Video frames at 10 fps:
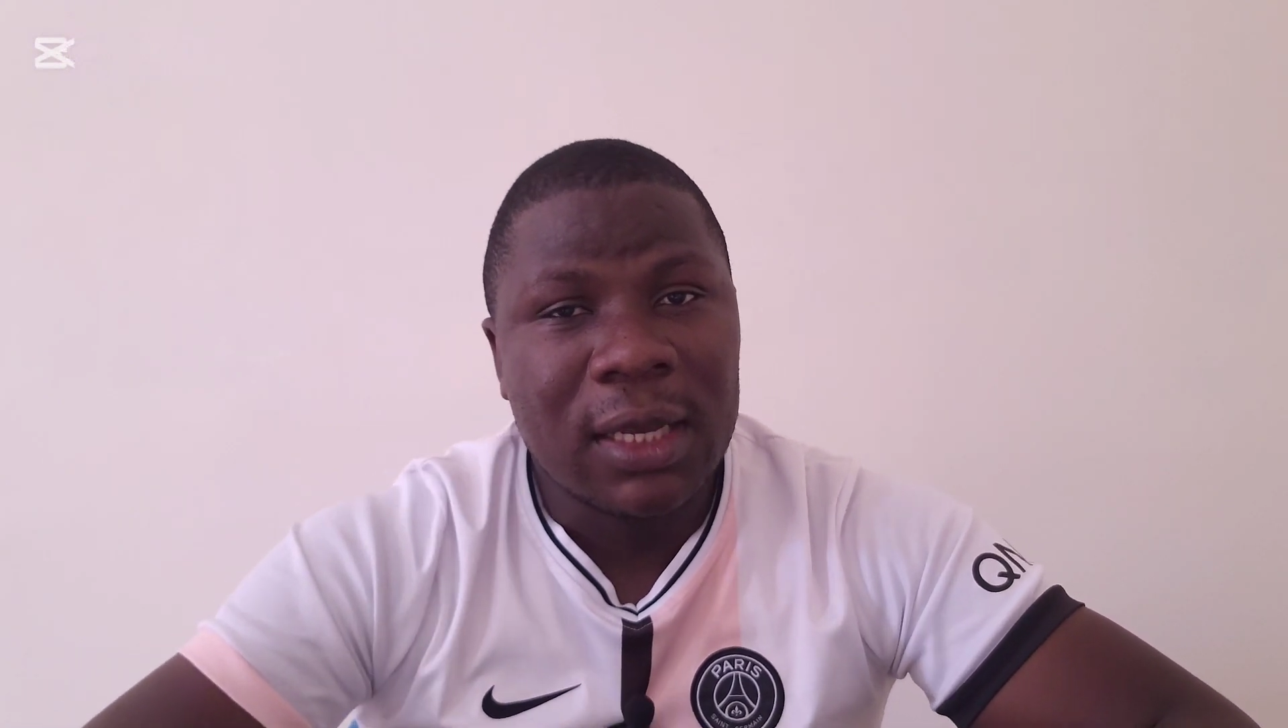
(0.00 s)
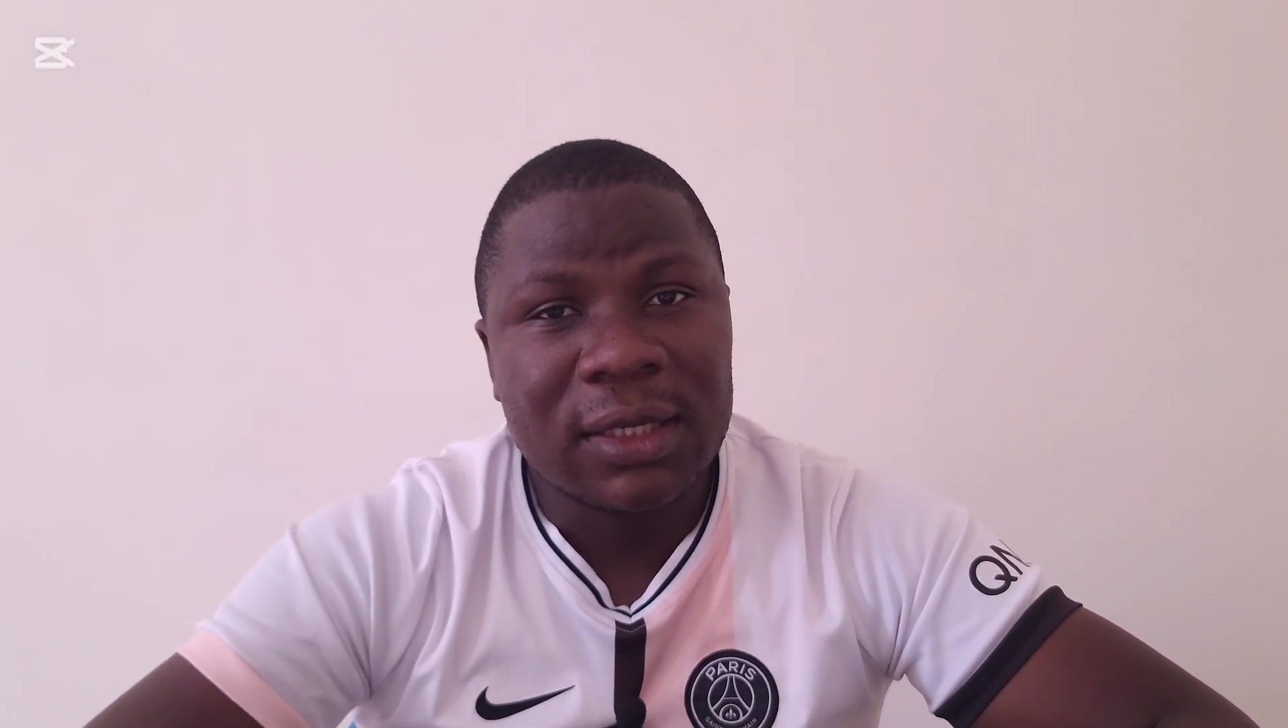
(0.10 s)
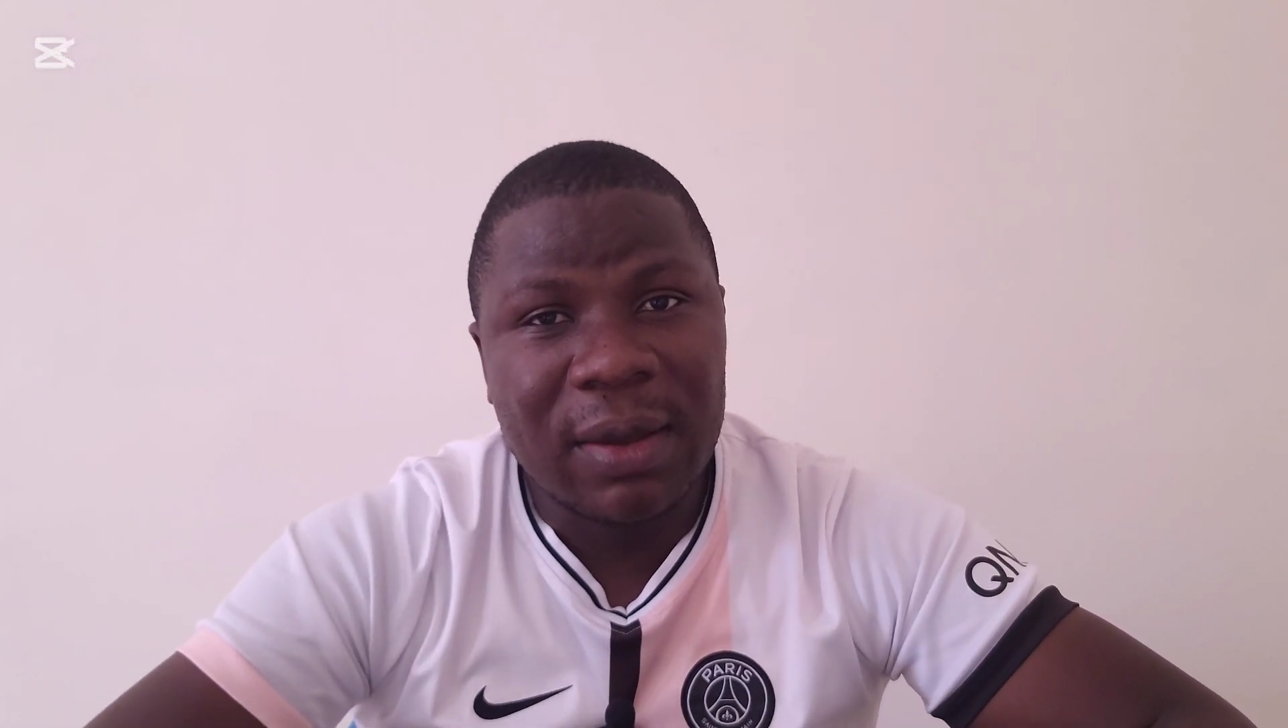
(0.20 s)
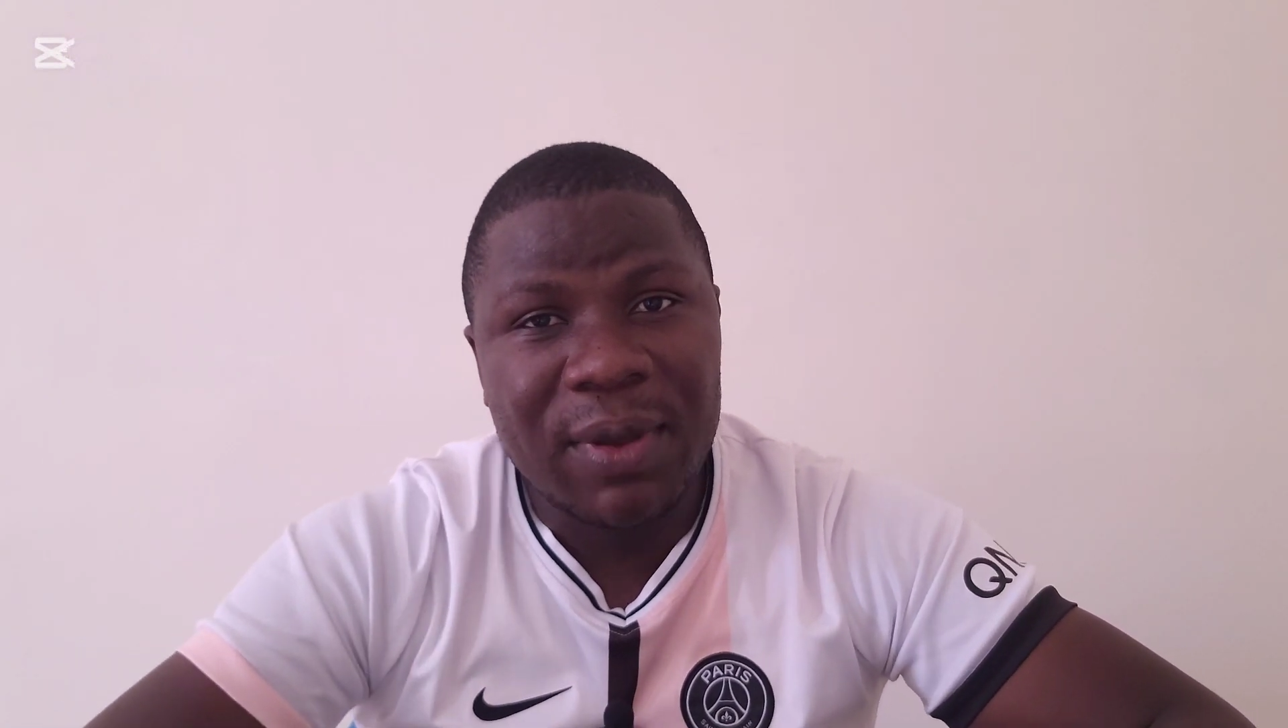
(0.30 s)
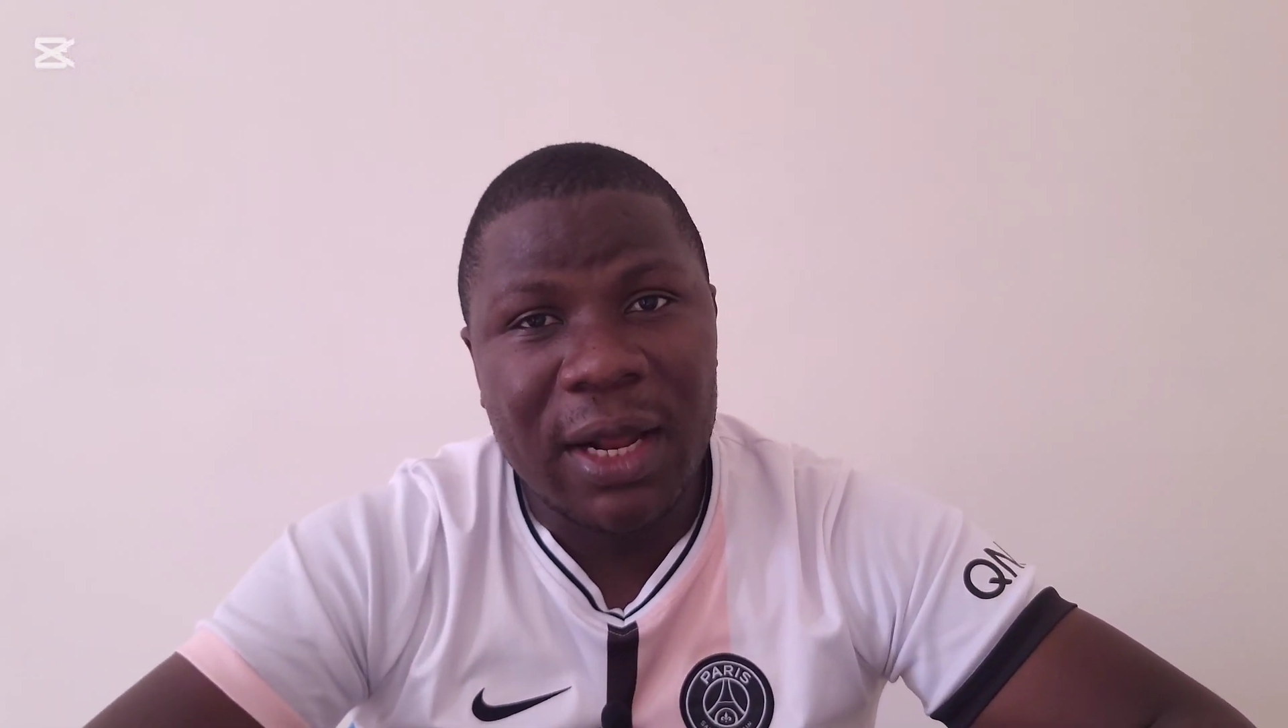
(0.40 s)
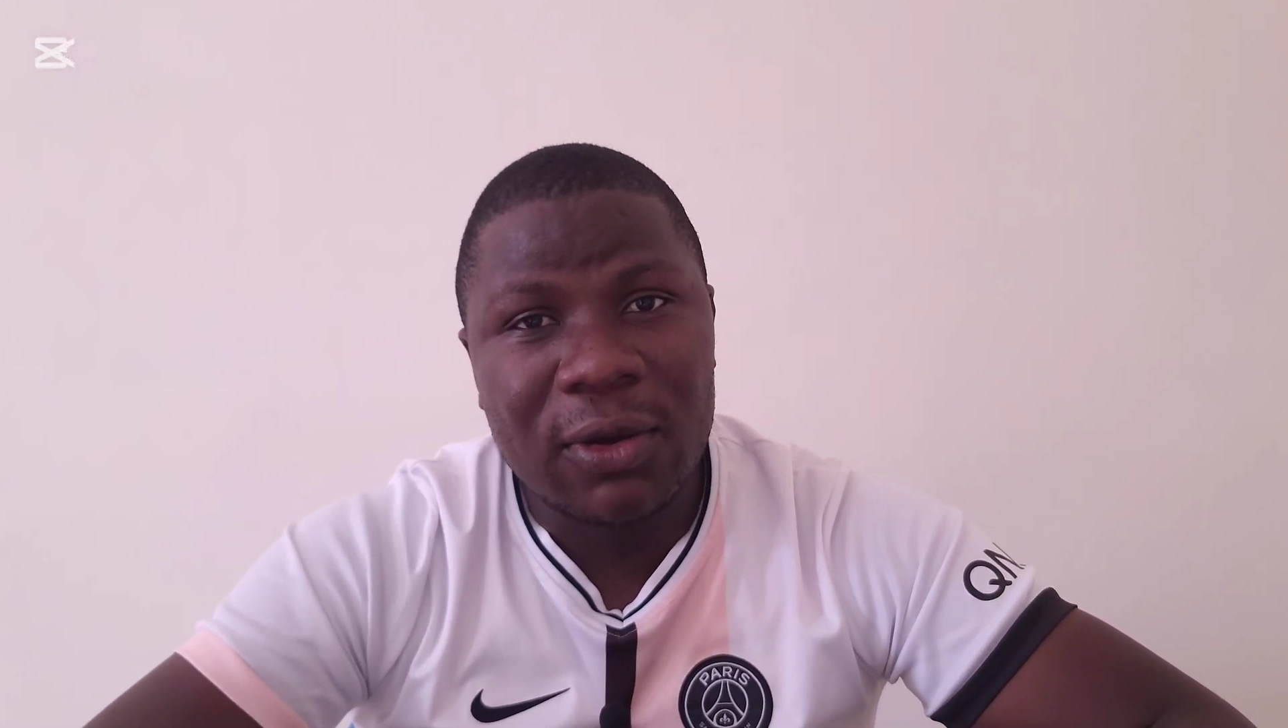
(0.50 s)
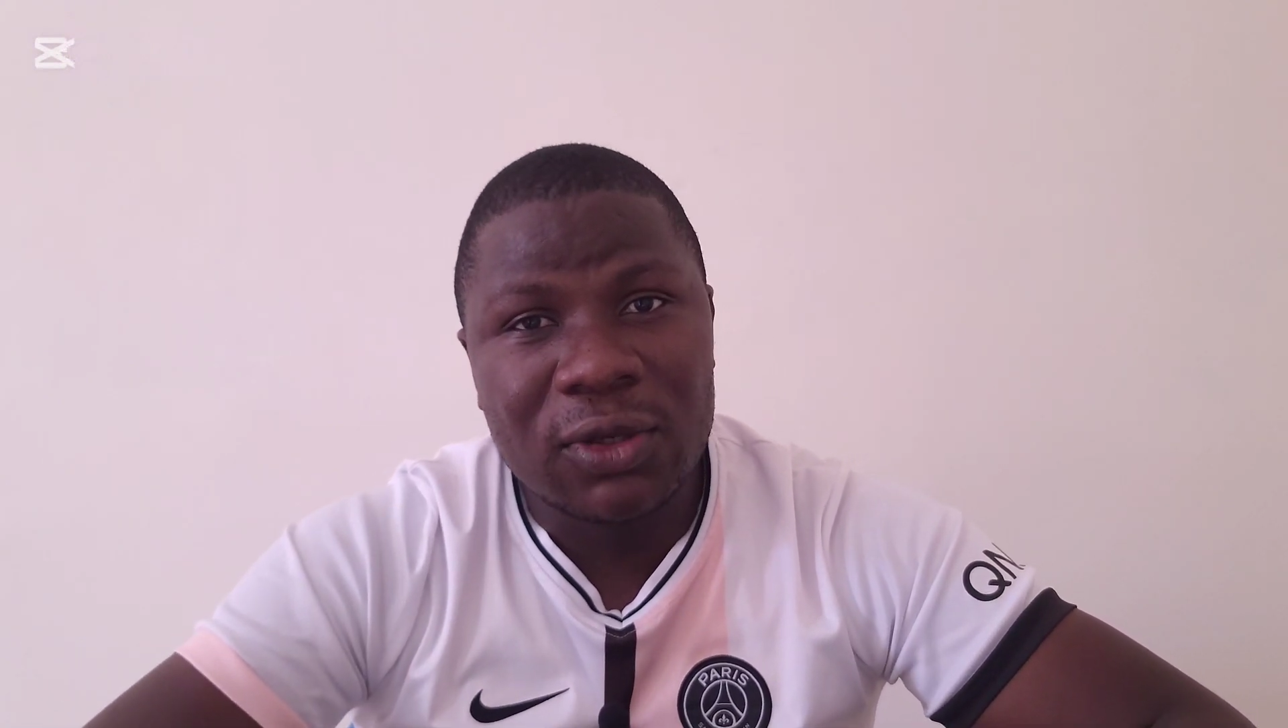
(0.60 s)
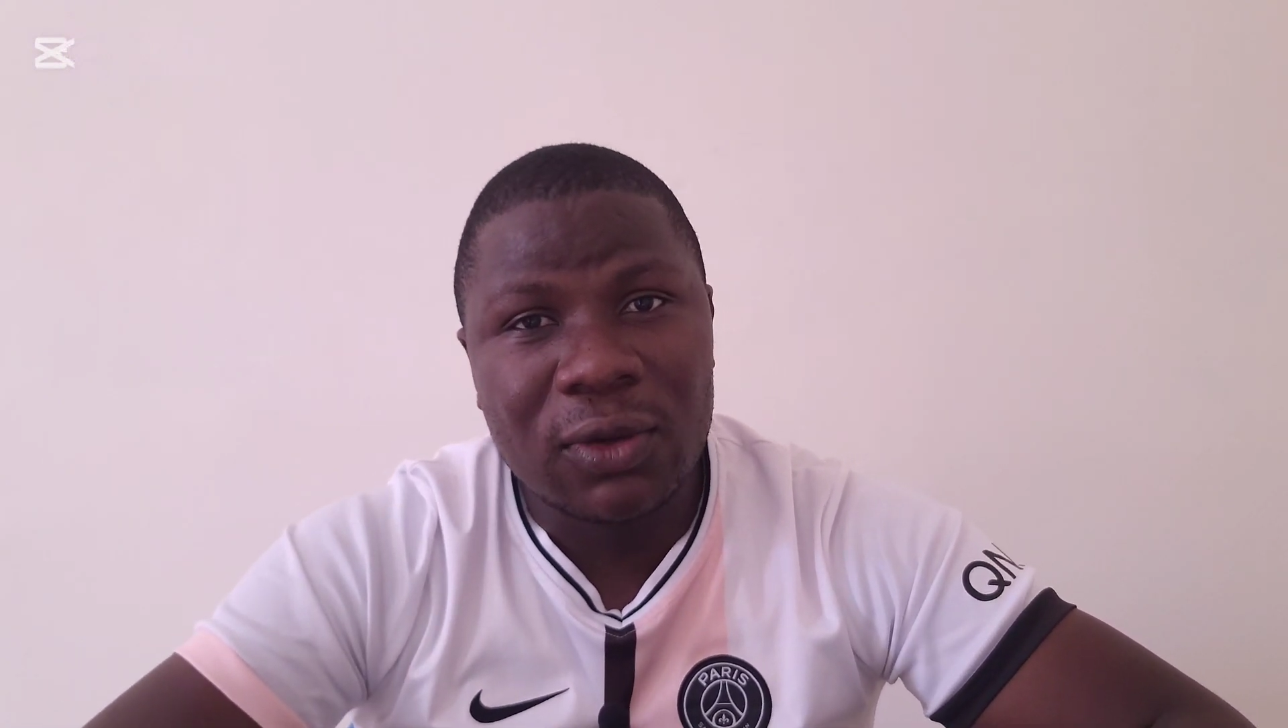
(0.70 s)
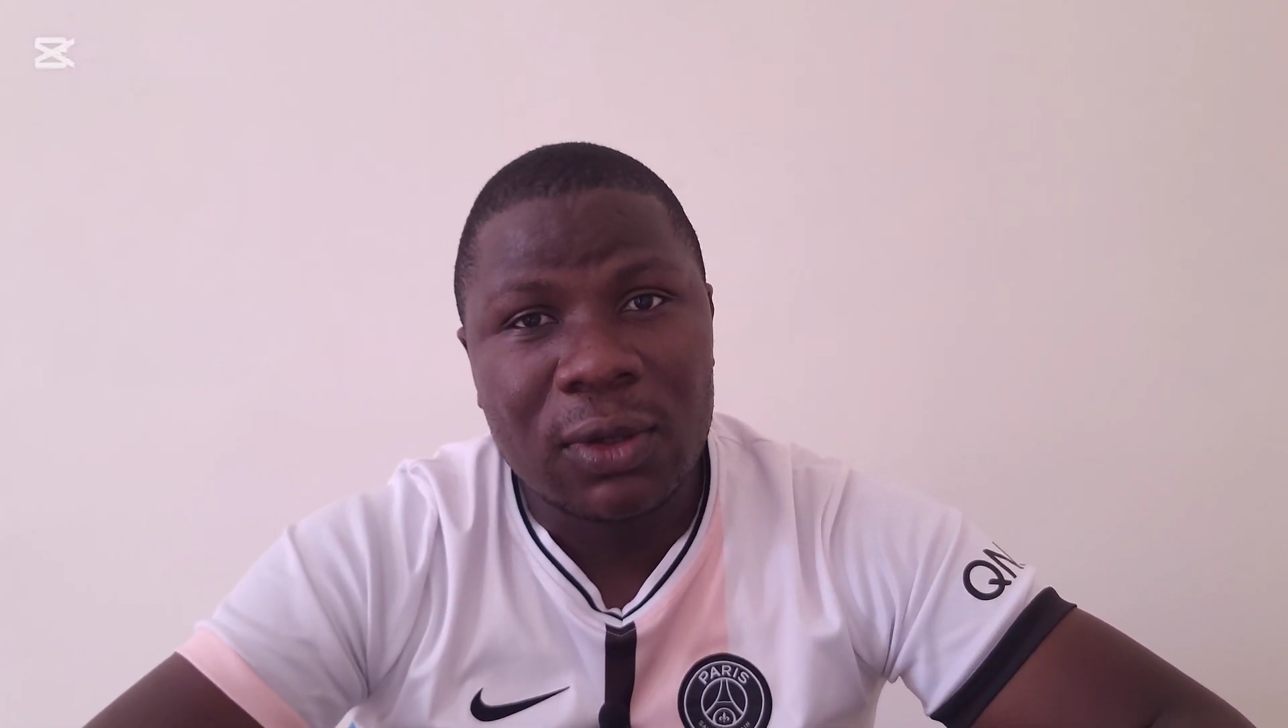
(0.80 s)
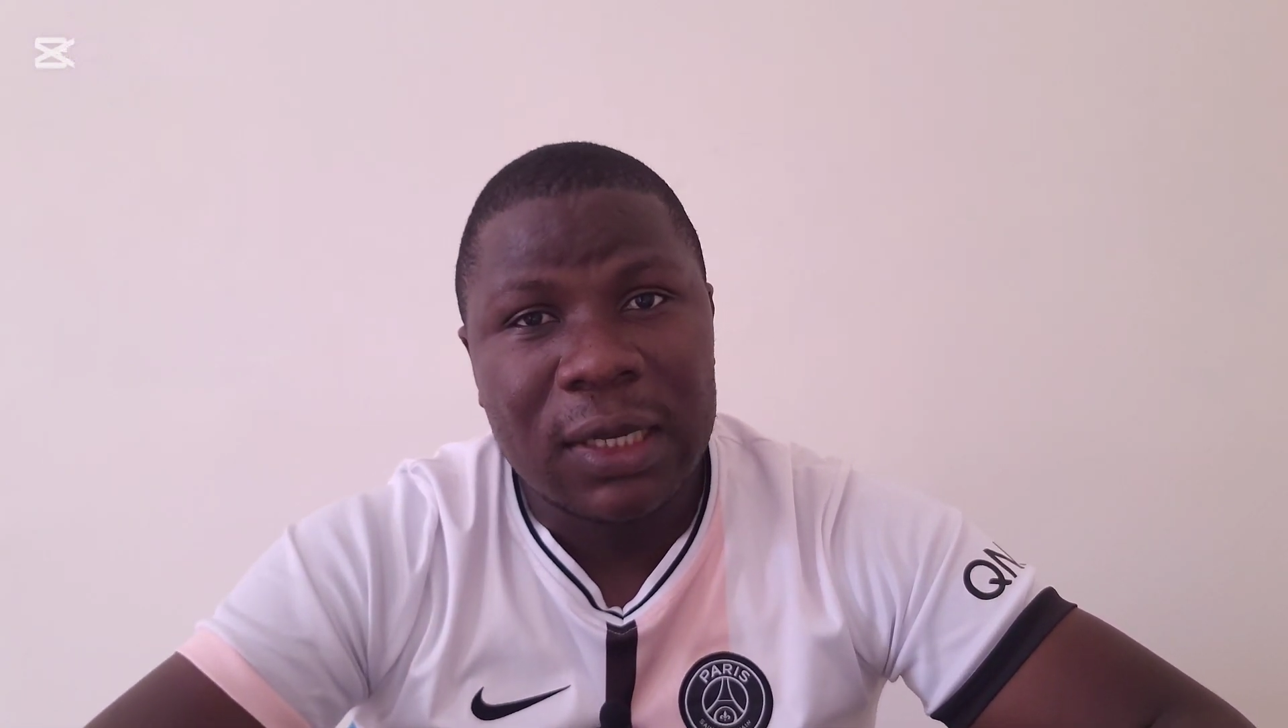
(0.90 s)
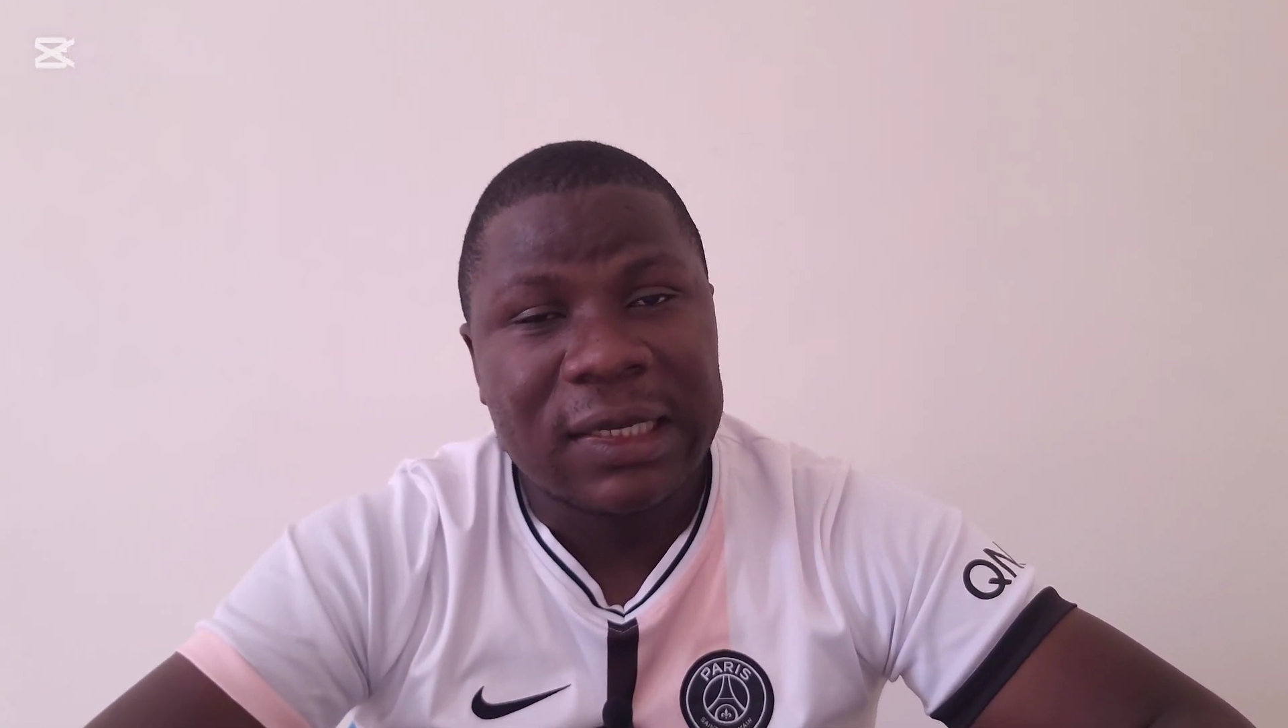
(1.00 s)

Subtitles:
Xabi Alonso